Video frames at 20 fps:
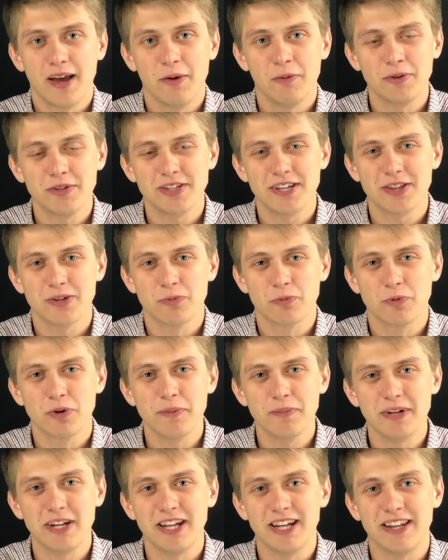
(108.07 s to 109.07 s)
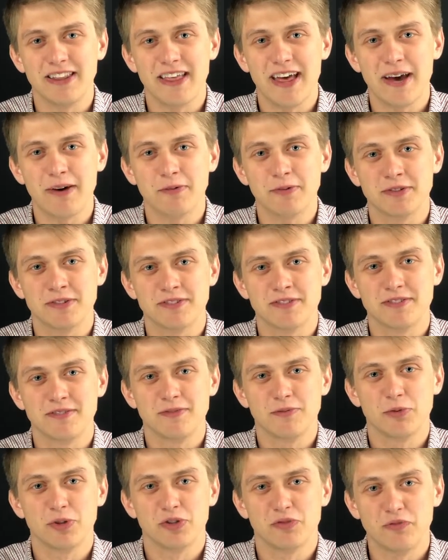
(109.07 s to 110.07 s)
We said the remedy to that
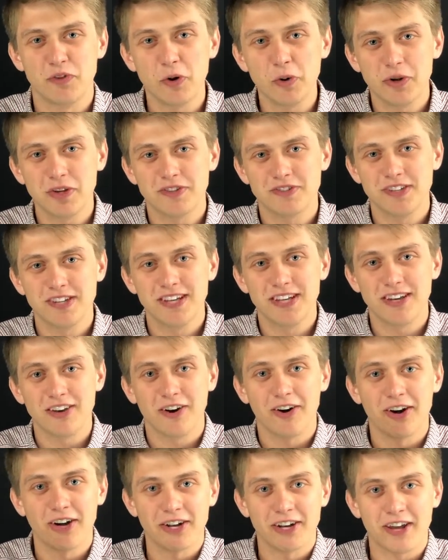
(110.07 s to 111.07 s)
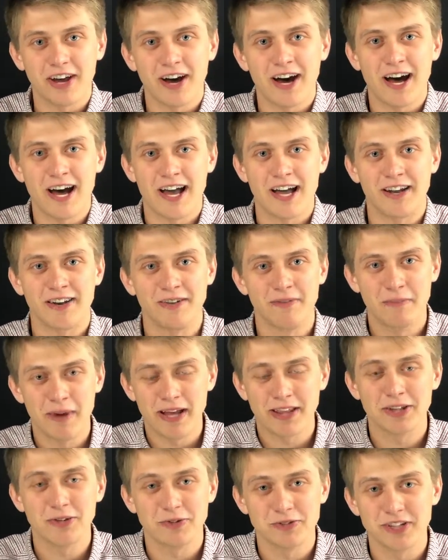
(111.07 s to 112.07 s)
was focusing on God.
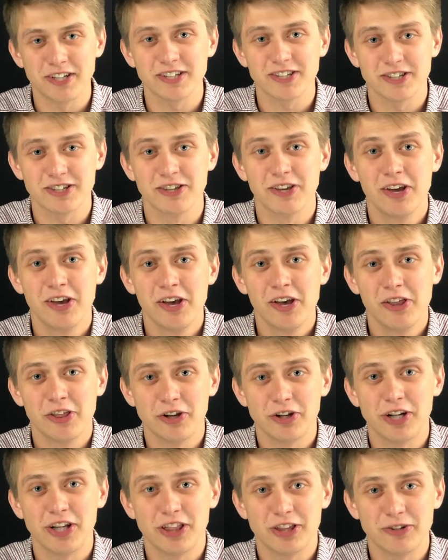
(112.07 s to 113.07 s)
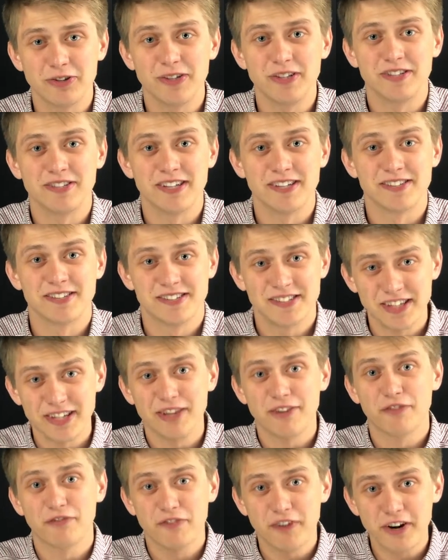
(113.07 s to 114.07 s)
Matthew 6:33 says,
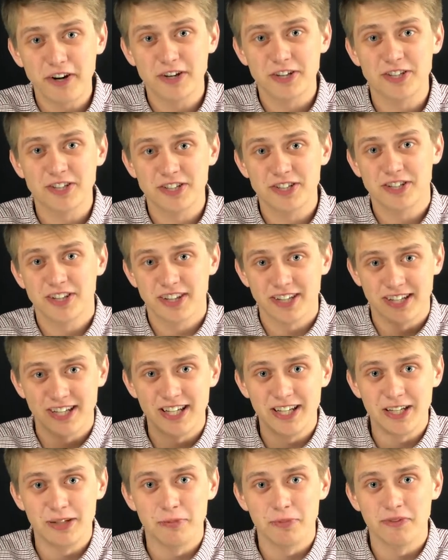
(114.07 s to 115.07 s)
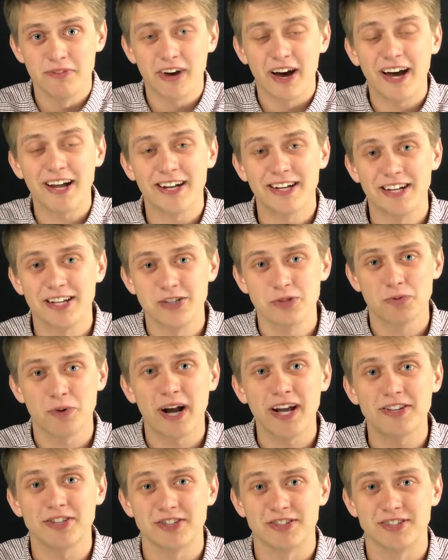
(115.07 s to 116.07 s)
"Seek first the kingdom of God and his
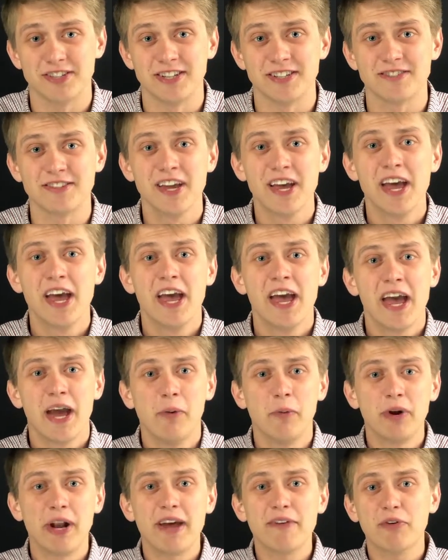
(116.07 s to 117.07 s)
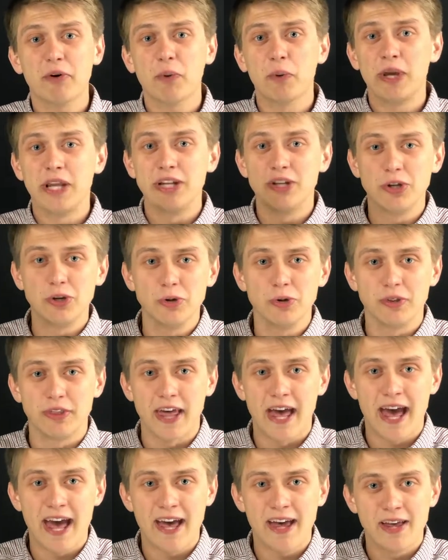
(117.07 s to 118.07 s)
righteousness." And whenever we do
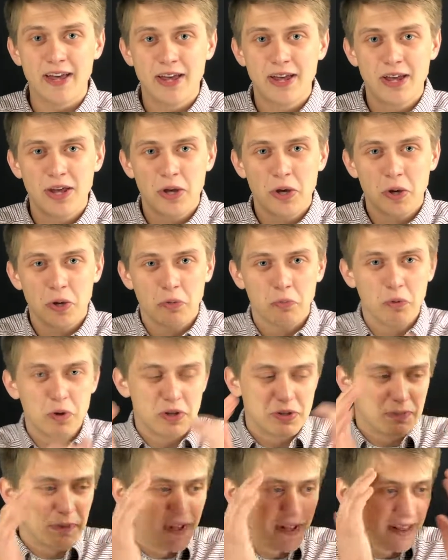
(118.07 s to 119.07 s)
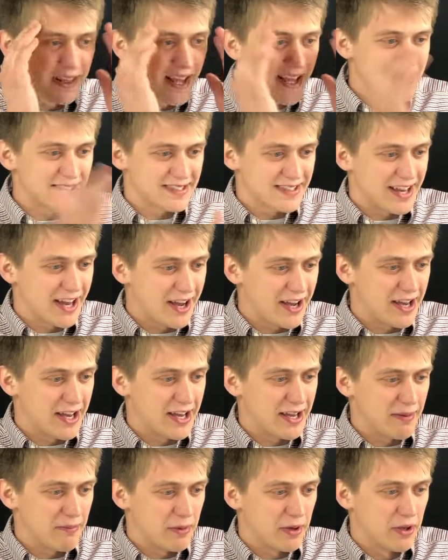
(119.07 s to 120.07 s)
that, we spend less
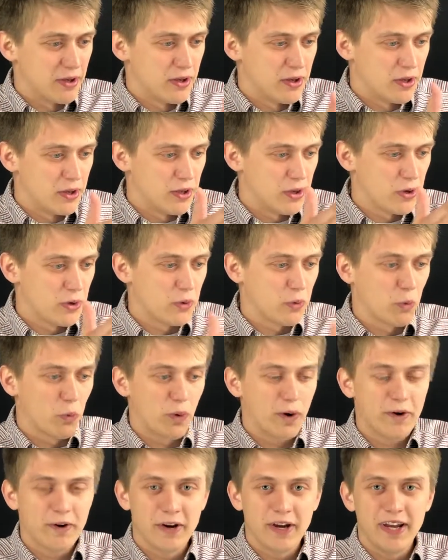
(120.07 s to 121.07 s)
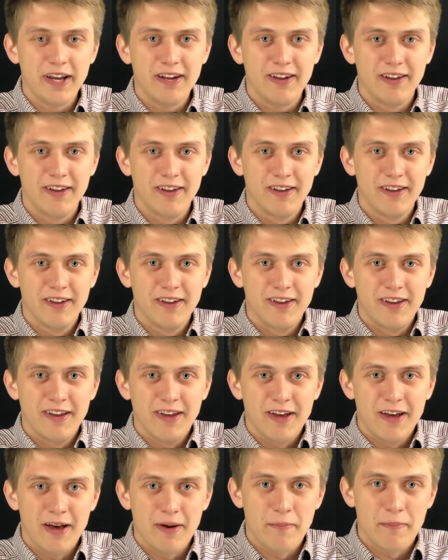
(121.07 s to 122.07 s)
time worried
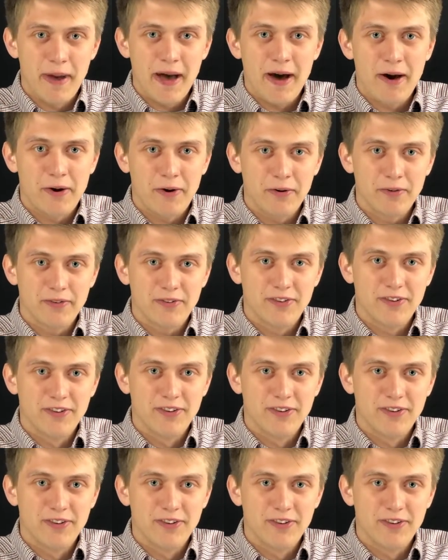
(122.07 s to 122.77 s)
about